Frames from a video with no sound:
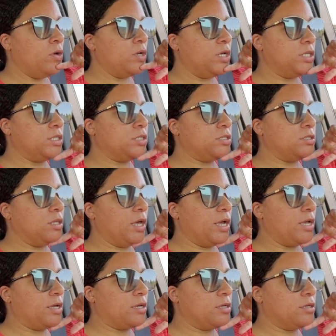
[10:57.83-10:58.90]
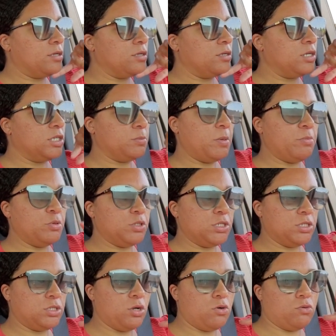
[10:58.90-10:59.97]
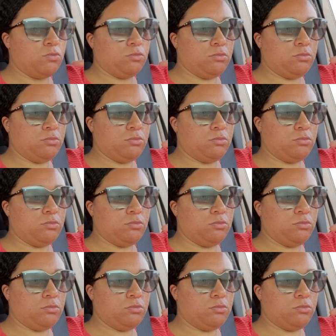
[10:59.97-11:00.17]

It's like, because people just don't,